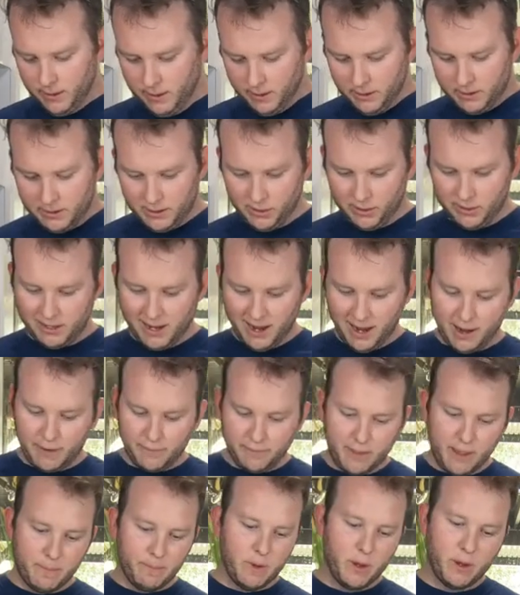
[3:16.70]
So just
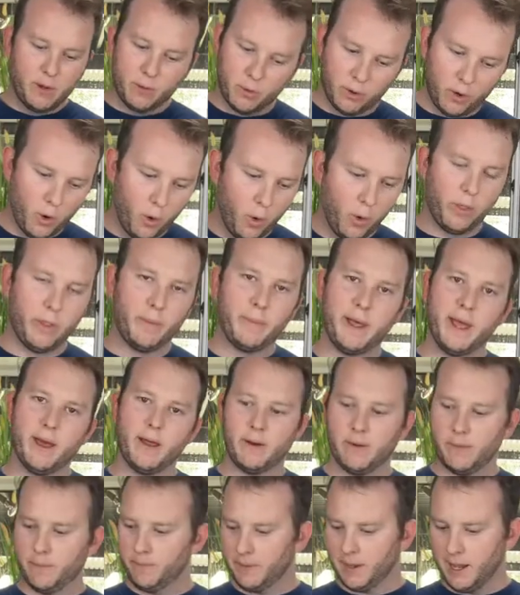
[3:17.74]
halve them, we'll core them
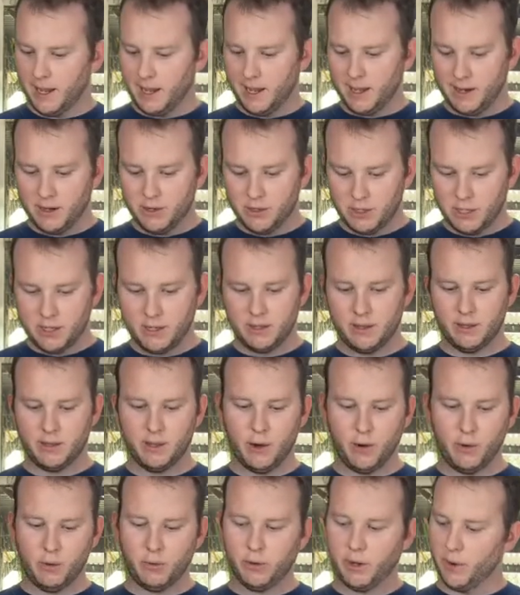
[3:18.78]
out, and
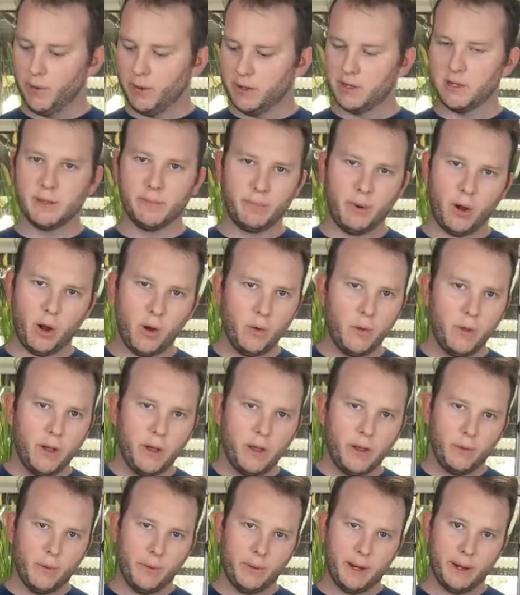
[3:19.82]
they'll go into the bowl.
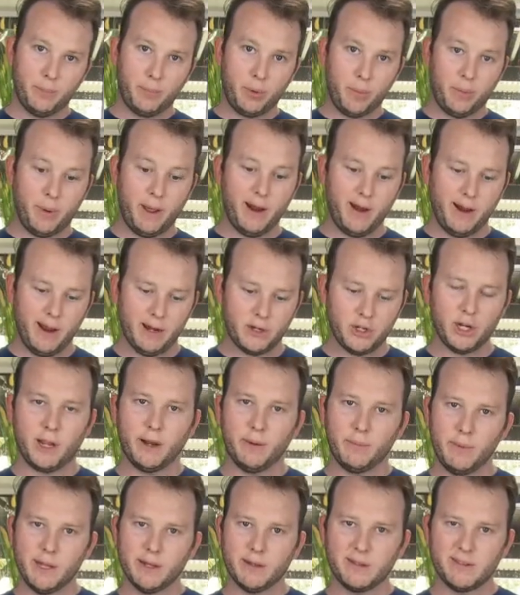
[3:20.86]
We're gonna prepare our
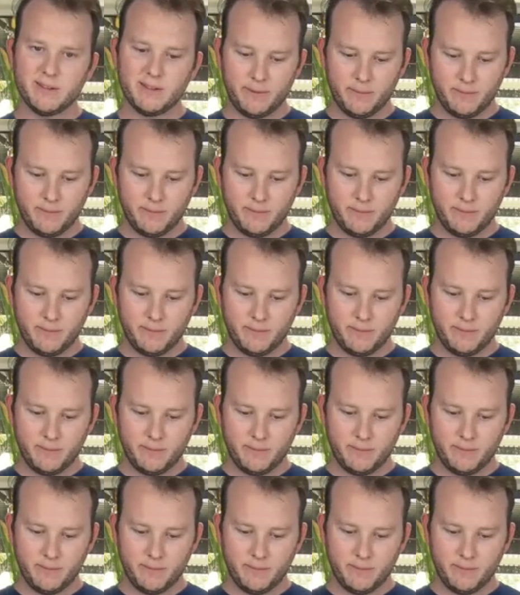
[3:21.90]
chicken mince.